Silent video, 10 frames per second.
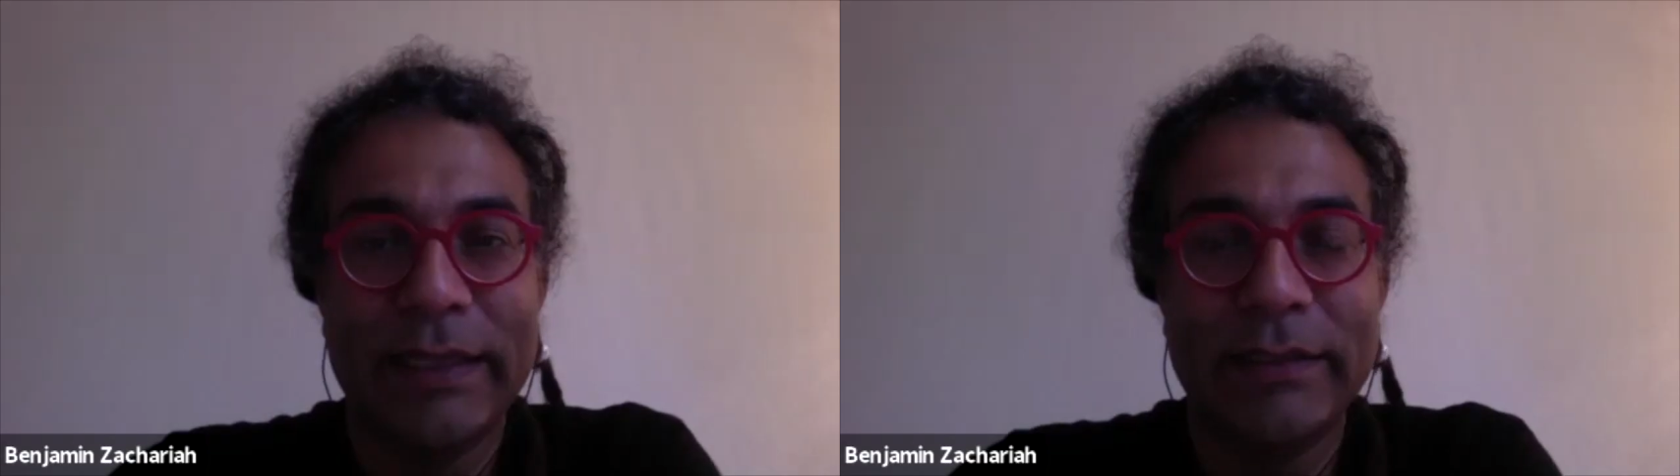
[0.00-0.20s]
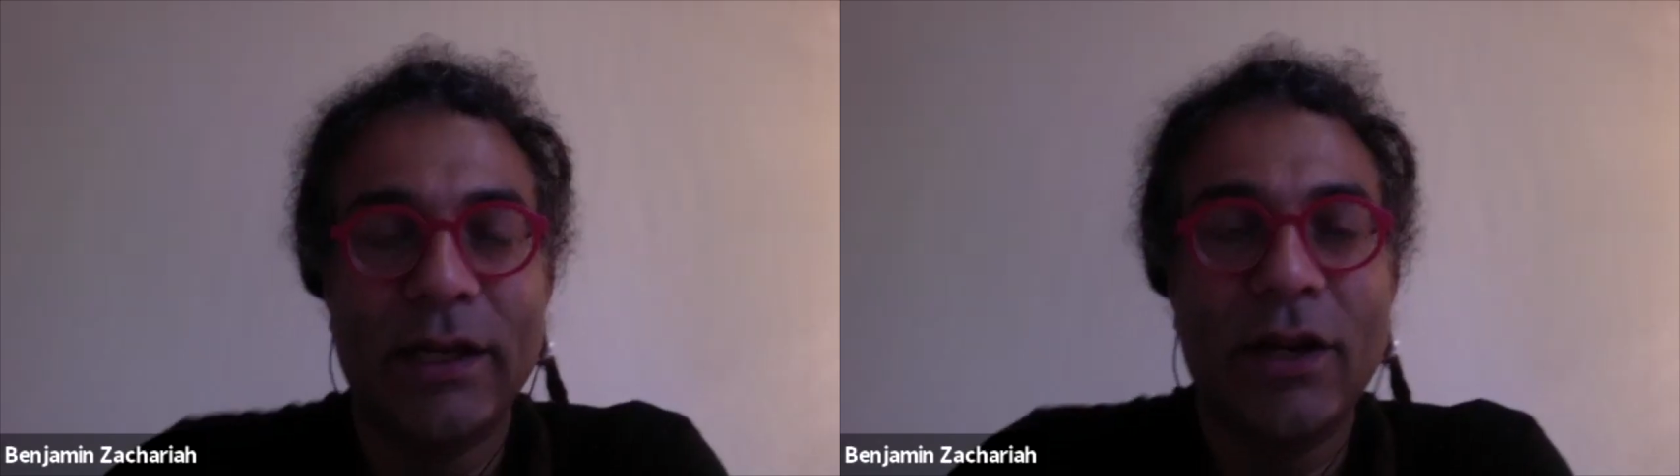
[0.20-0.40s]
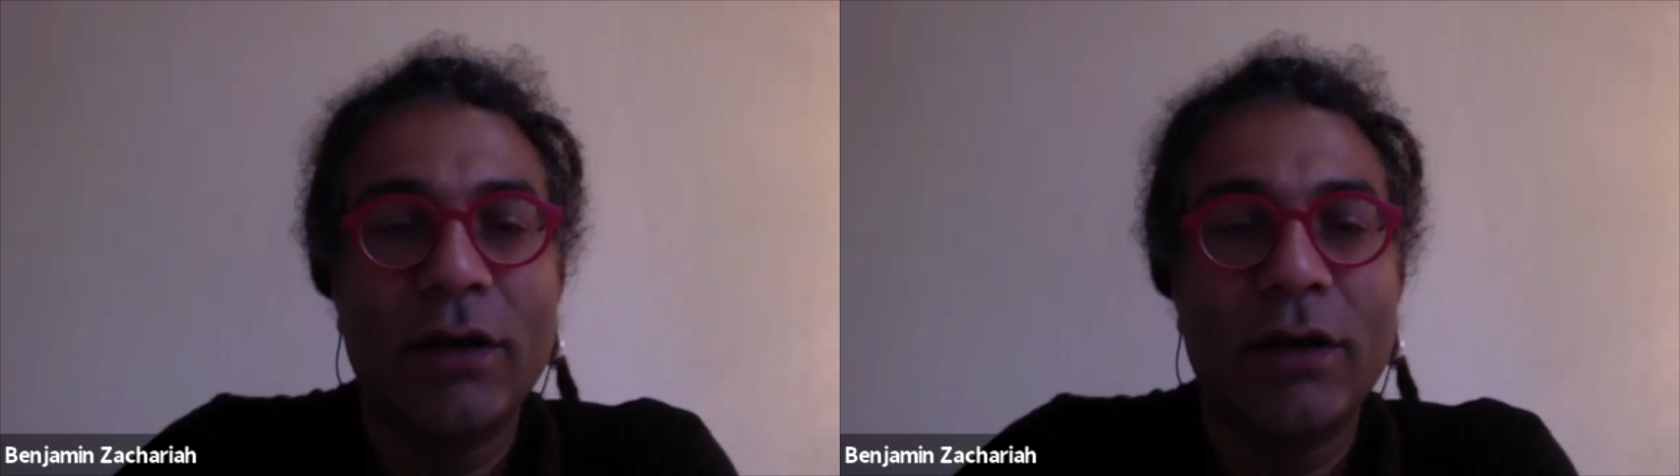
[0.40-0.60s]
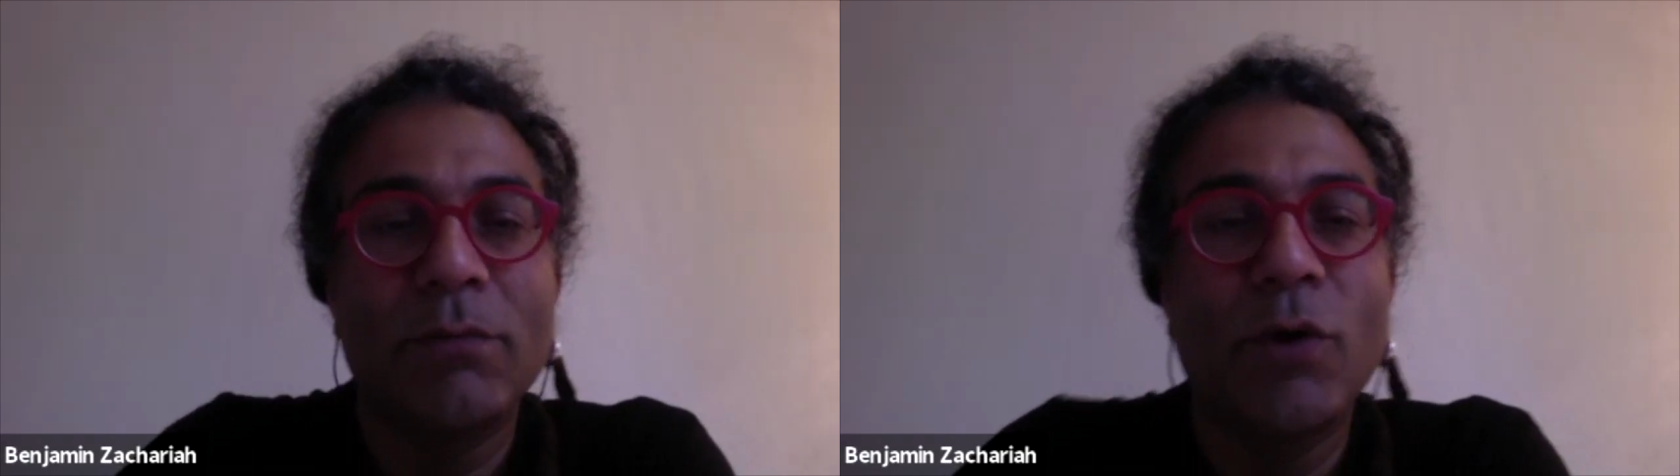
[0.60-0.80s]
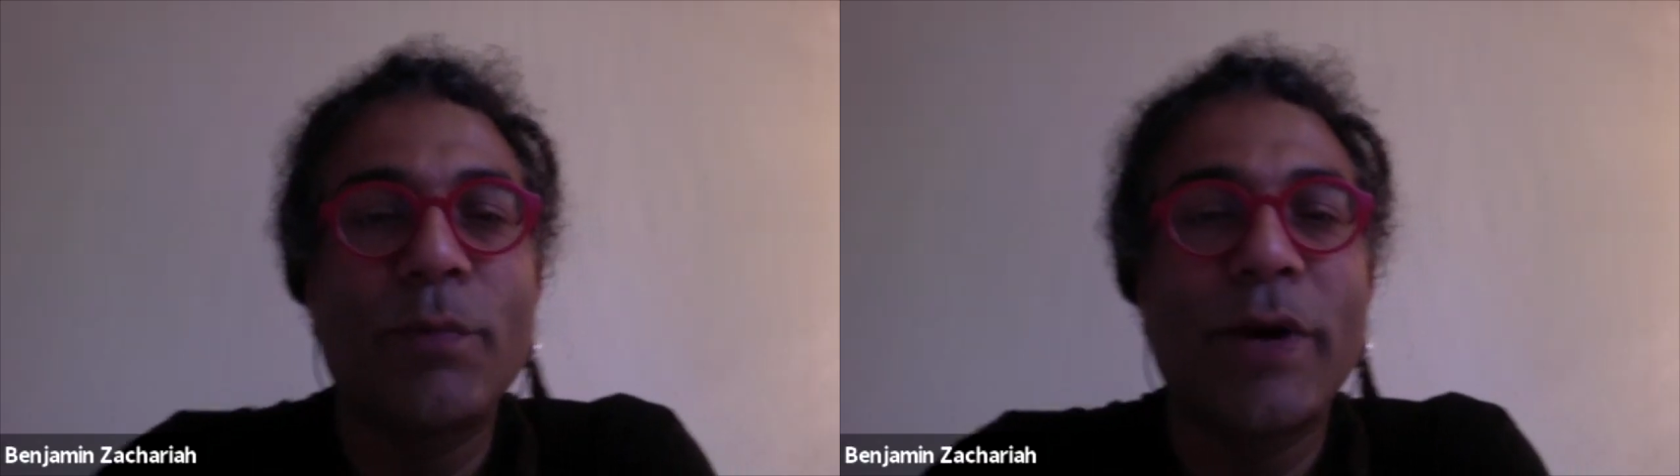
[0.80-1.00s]
a lot
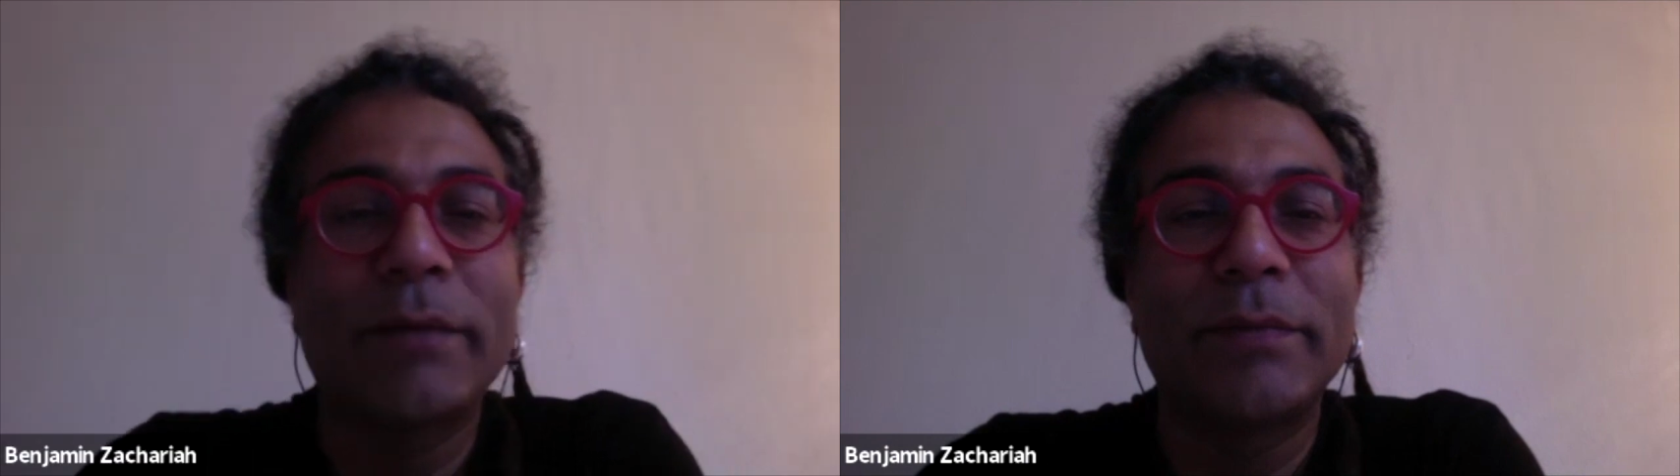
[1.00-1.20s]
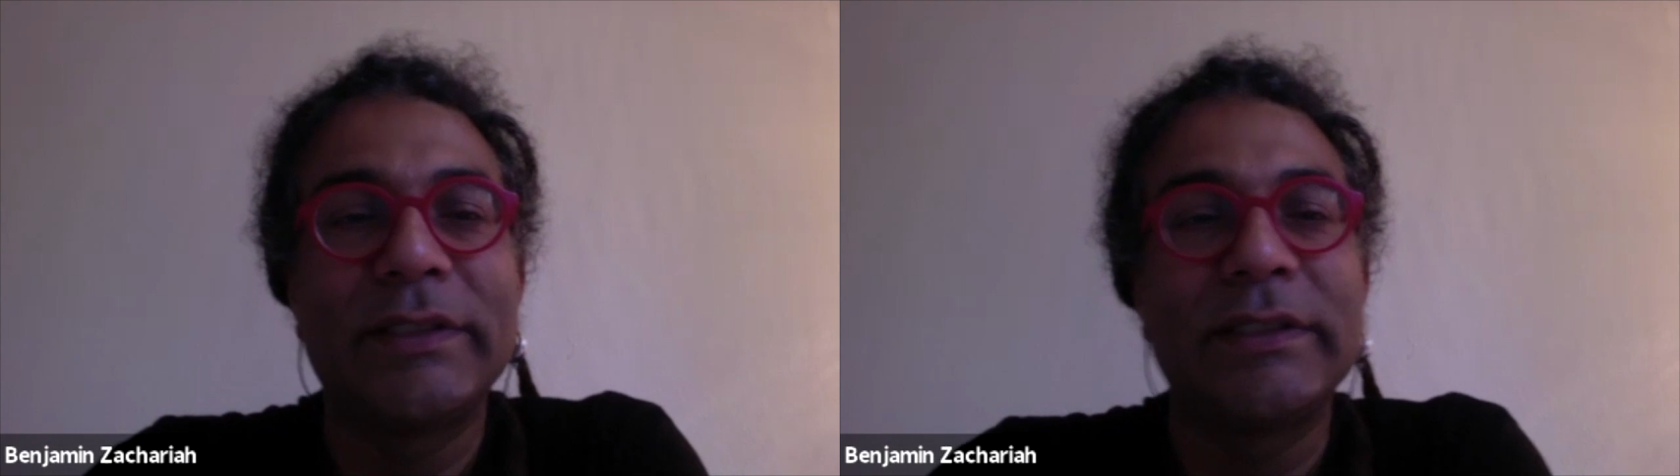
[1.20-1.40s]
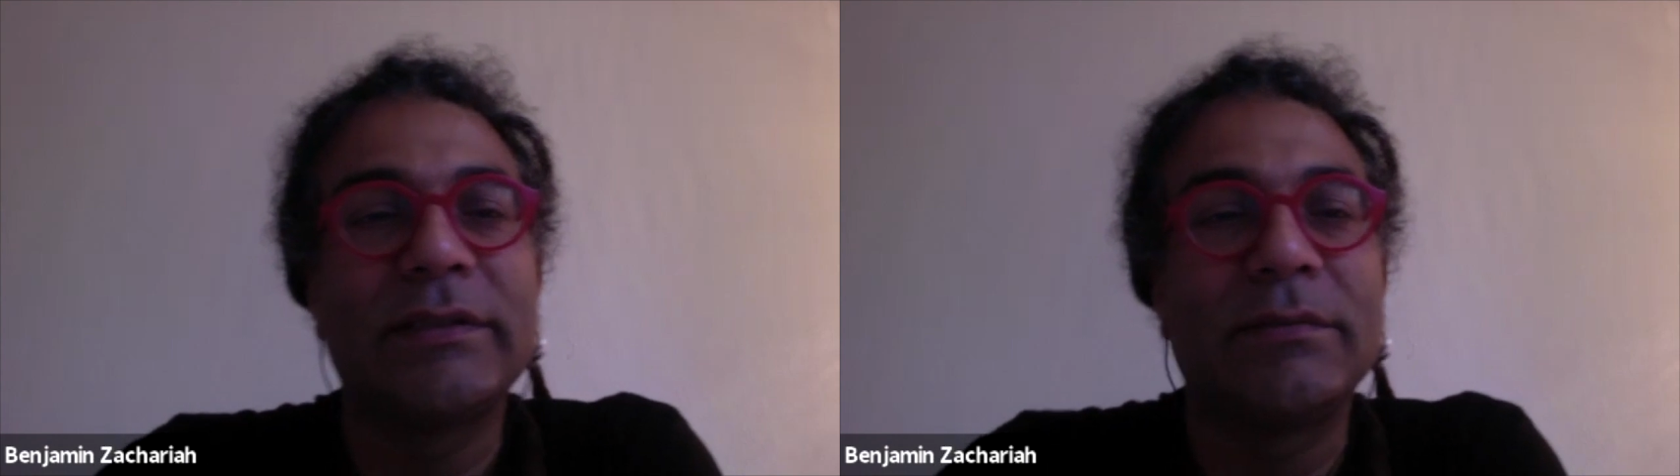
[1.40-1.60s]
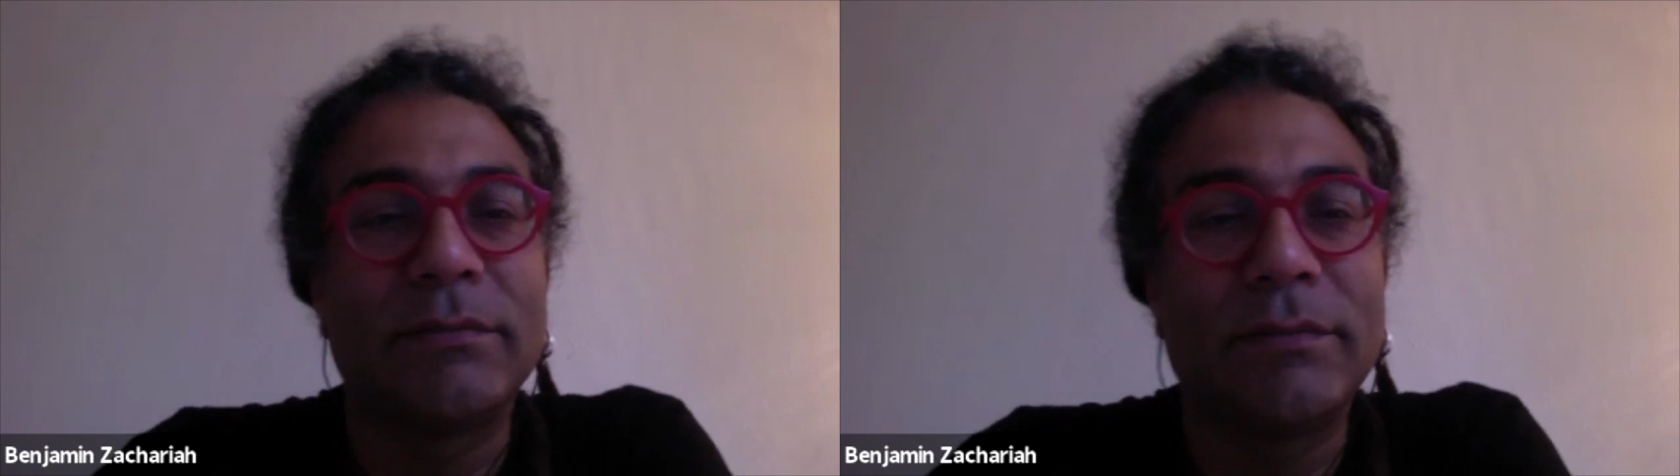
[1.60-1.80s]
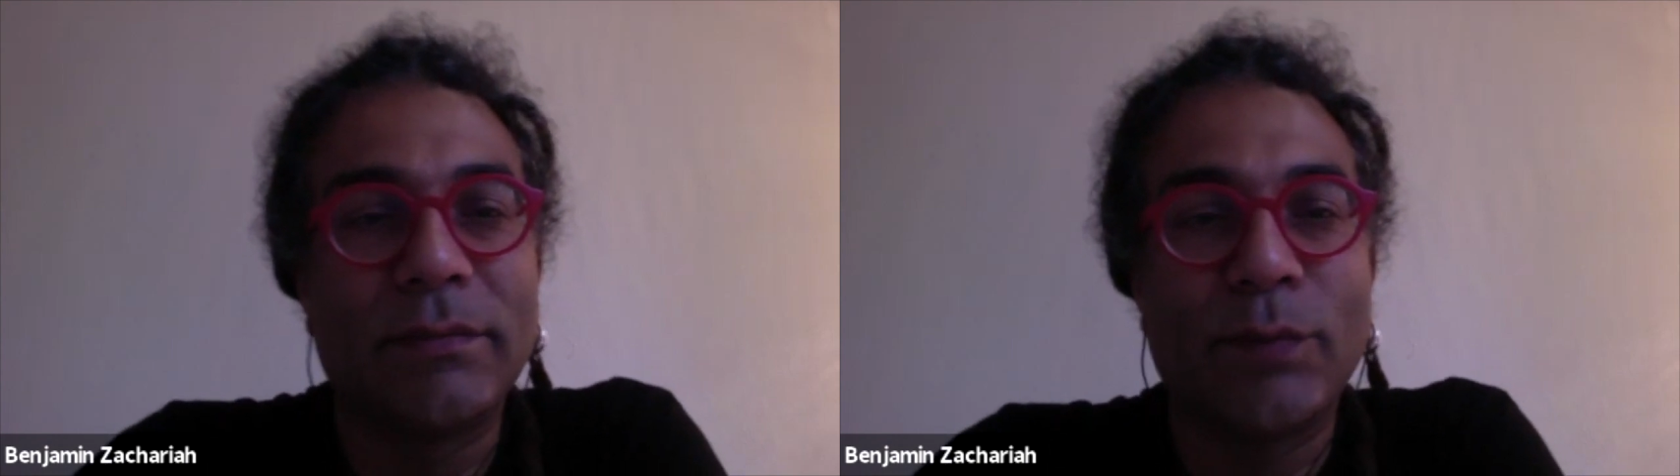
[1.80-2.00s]
more pragmatism
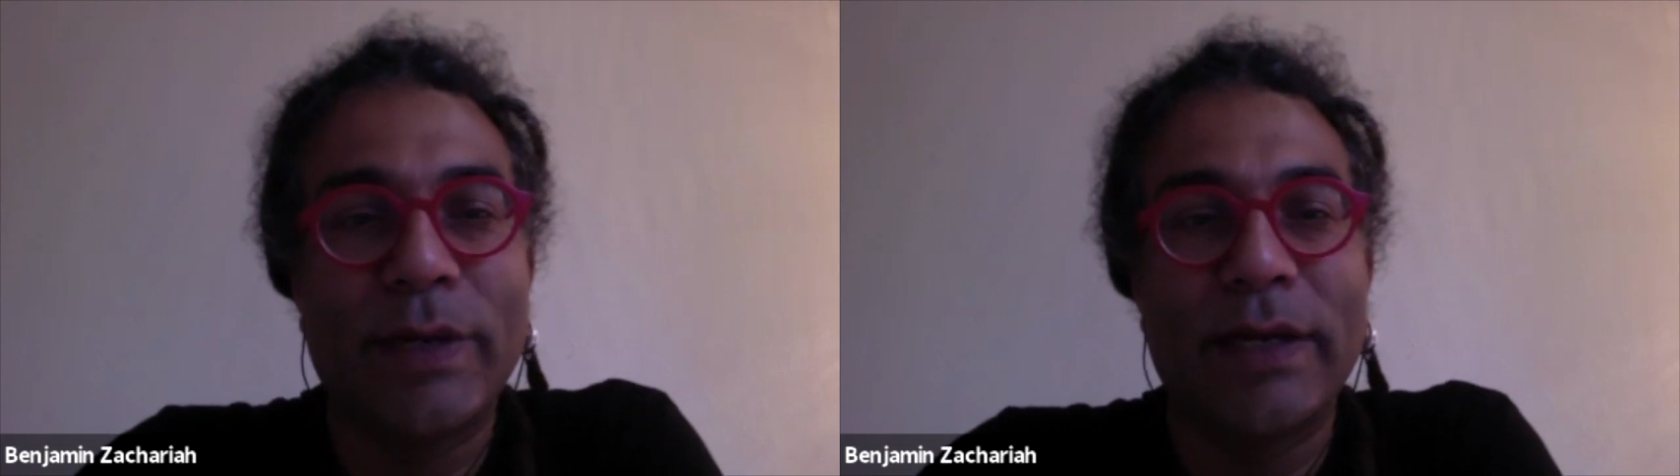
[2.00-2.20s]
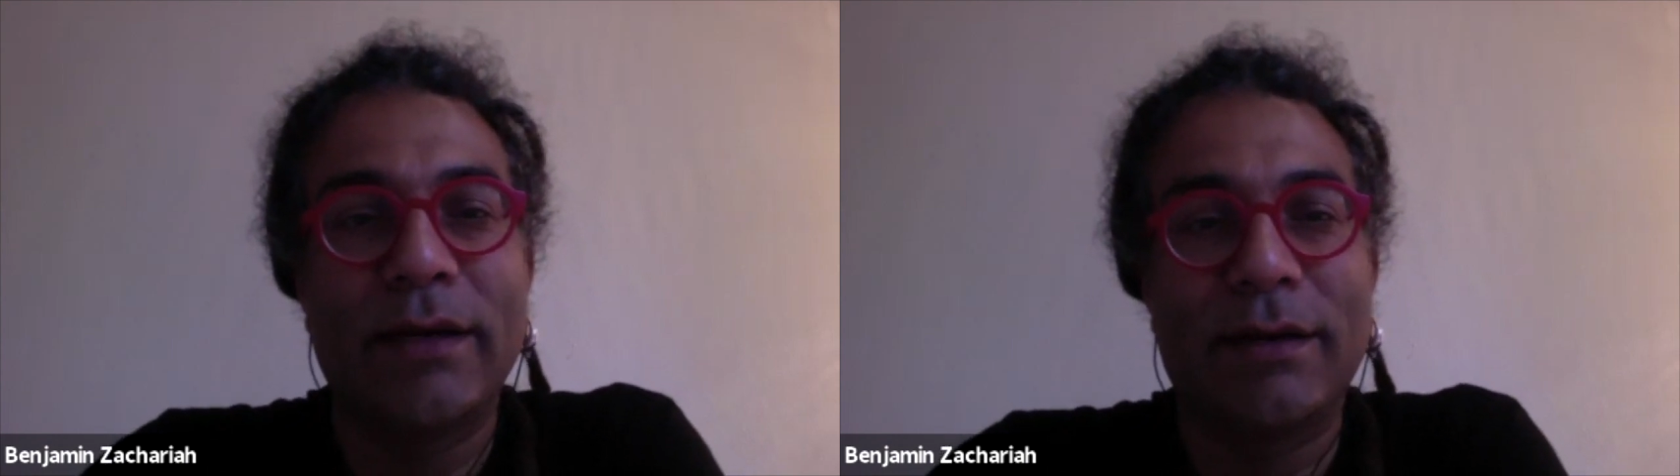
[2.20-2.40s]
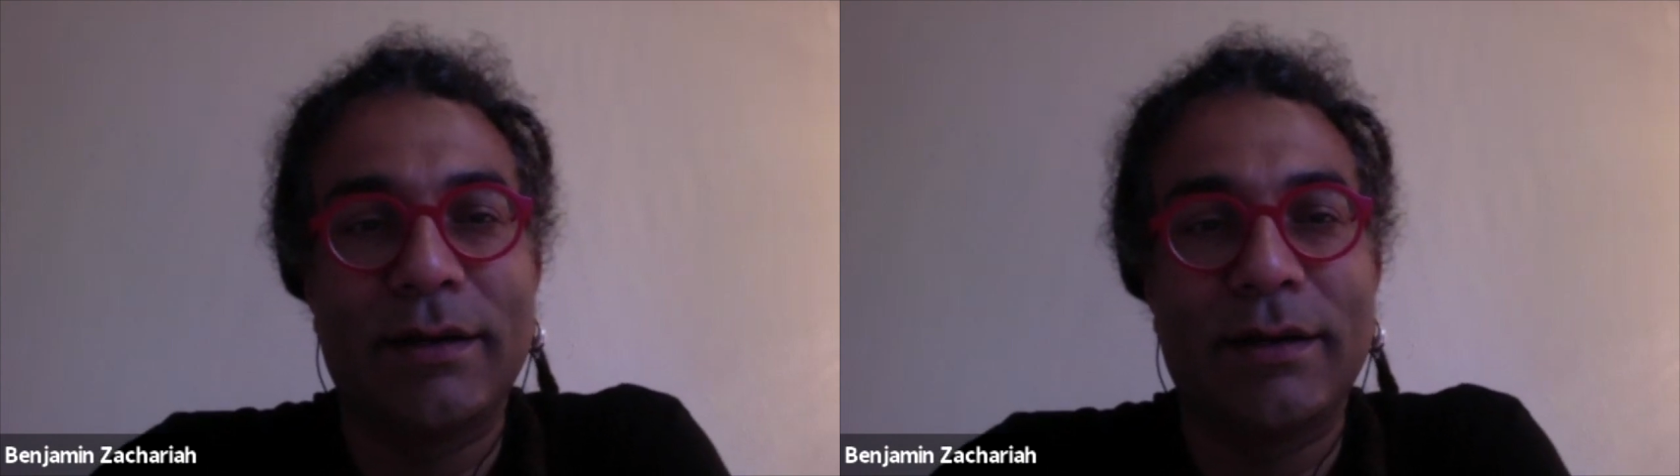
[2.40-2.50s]
when